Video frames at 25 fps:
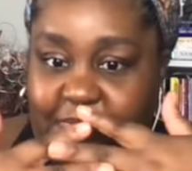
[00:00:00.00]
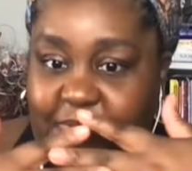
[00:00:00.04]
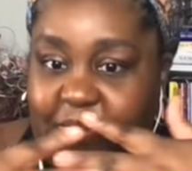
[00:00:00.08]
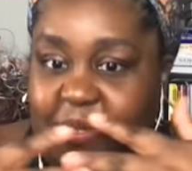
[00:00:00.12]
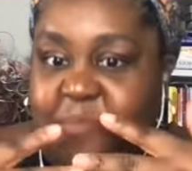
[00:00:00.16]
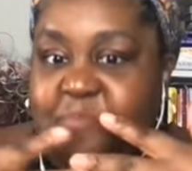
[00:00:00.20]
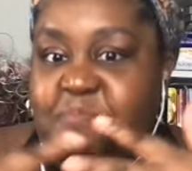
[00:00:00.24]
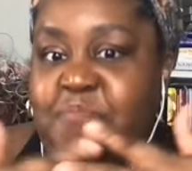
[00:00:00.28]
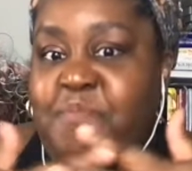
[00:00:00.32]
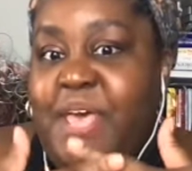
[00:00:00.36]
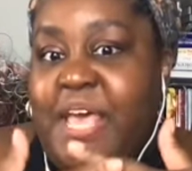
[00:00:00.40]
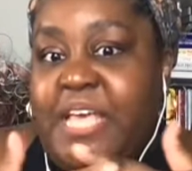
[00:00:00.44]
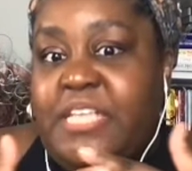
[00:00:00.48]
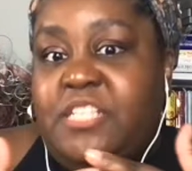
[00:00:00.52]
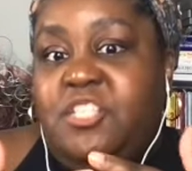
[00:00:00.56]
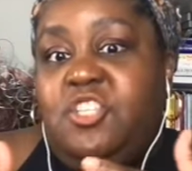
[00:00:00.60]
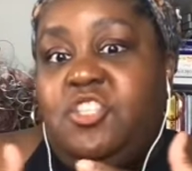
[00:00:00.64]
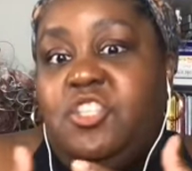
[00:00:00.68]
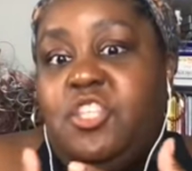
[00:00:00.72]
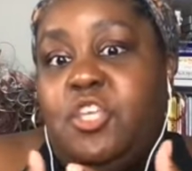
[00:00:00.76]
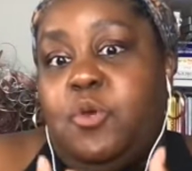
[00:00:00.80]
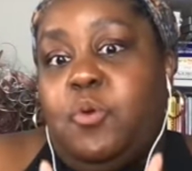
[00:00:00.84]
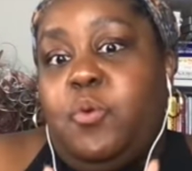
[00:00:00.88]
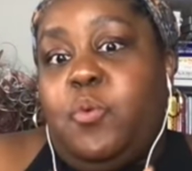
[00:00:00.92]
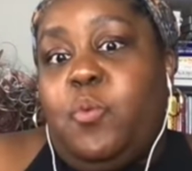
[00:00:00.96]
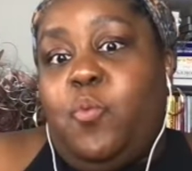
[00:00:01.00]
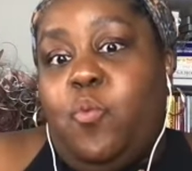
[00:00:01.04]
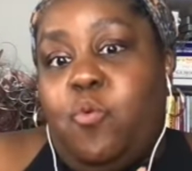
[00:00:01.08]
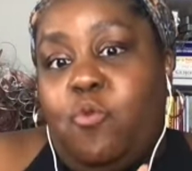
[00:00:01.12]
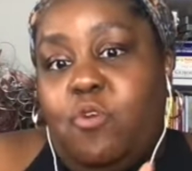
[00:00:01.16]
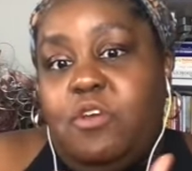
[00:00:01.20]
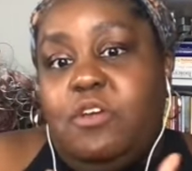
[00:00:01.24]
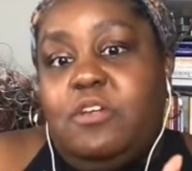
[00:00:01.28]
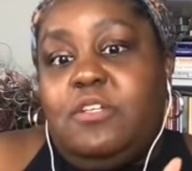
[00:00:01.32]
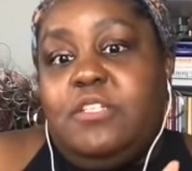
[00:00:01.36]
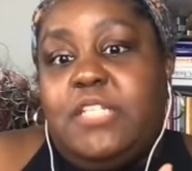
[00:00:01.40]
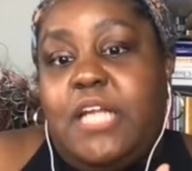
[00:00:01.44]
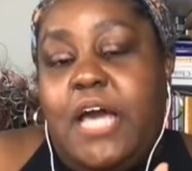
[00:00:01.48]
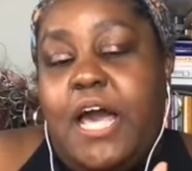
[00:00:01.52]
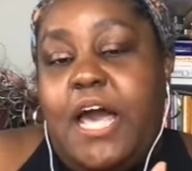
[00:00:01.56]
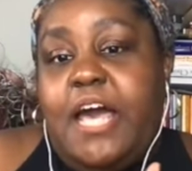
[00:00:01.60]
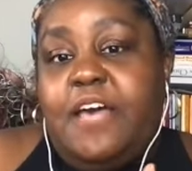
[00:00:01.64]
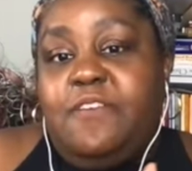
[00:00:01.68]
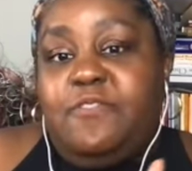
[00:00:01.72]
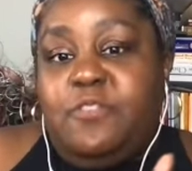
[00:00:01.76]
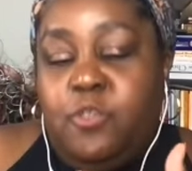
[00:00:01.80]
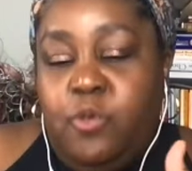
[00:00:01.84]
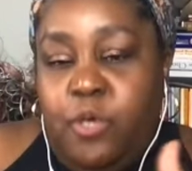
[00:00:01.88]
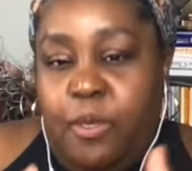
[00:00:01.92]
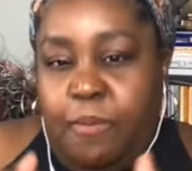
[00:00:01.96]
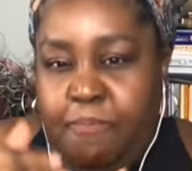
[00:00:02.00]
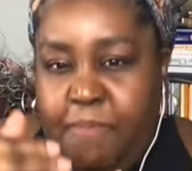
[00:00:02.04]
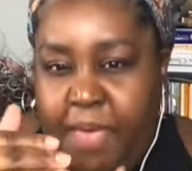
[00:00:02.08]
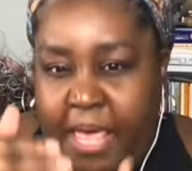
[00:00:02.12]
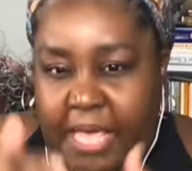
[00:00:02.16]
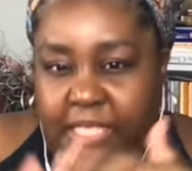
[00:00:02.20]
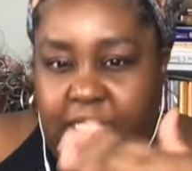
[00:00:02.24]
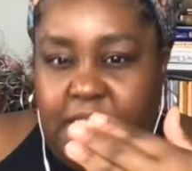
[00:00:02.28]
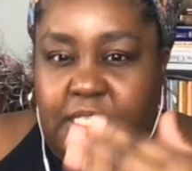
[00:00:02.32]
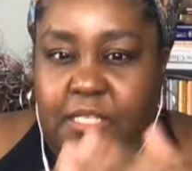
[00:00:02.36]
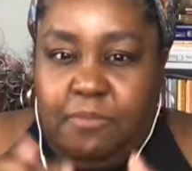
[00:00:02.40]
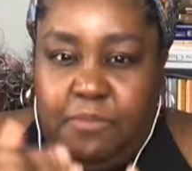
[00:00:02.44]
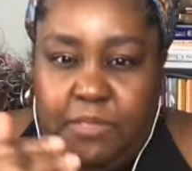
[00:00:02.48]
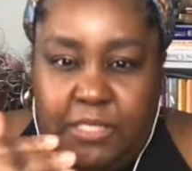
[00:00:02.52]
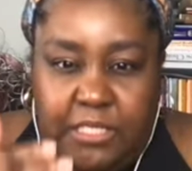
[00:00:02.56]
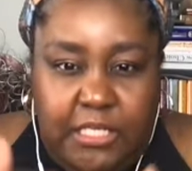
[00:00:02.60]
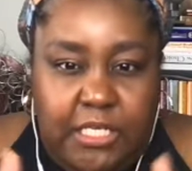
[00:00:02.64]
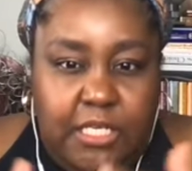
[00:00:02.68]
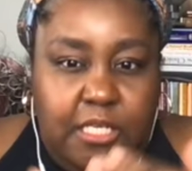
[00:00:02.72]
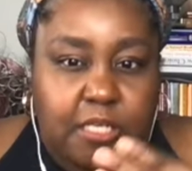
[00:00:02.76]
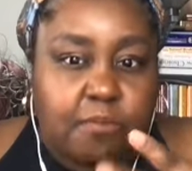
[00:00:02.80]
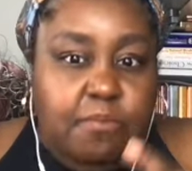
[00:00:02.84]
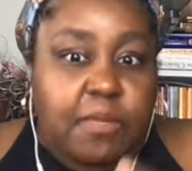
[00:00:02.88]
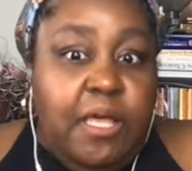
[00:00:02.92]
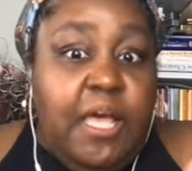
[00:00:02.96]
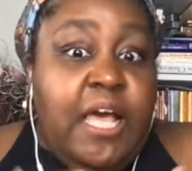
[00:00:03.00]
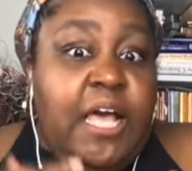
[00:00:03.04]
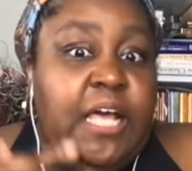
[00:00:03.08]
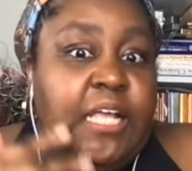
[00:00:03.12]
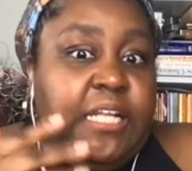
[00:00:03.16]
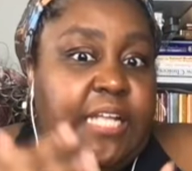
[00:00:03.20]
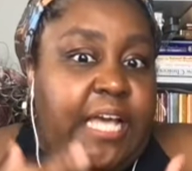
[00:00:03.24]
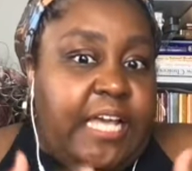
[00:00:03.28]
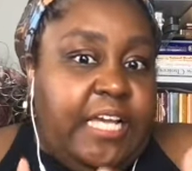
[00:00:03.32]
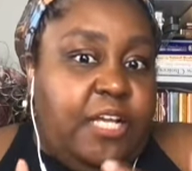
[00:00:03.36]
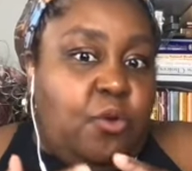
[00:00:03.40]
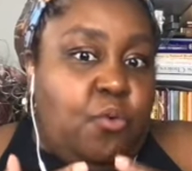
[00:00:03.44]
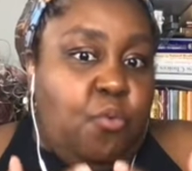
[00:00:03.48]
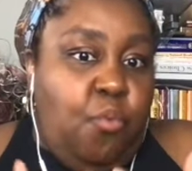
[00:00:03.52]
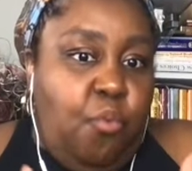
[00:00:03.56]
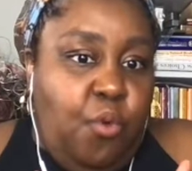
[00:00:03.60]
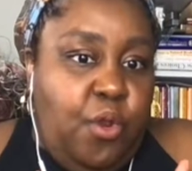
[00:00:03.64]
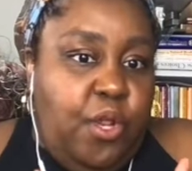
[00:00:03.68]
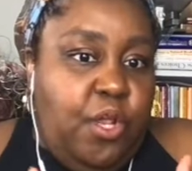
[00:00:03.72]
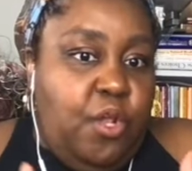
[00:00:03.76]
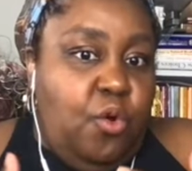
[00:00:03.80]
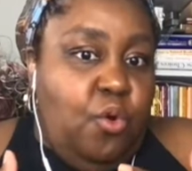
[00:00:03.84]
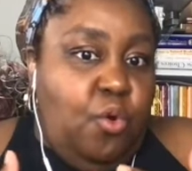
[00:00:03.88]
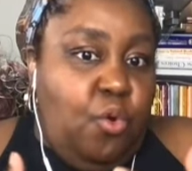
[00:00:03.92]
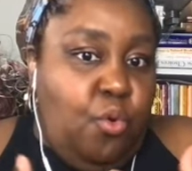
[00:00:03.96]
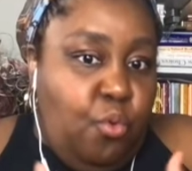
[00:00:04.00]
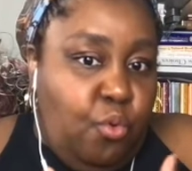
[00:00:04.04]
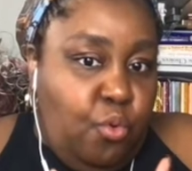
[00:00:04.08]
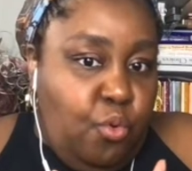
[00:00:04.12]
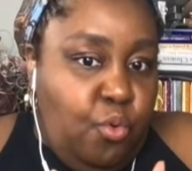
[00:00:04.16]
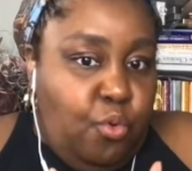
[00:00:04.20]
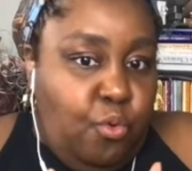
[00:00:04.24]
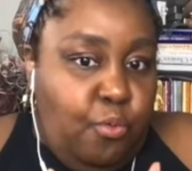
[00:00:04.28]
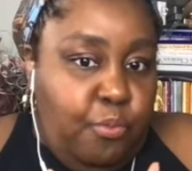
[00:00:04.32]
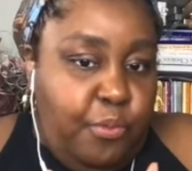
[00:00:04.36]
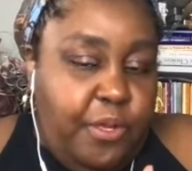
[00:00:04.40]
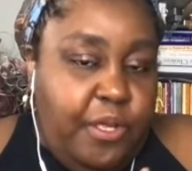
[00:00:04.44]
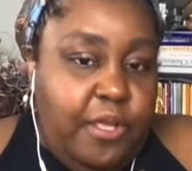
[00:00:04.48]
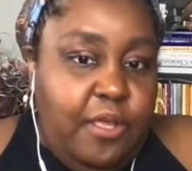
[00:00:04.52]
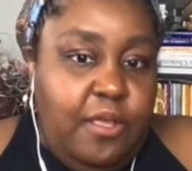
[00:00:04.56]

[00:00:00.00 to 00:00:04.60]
mesh in their real lives, so it makes them seem like a real group.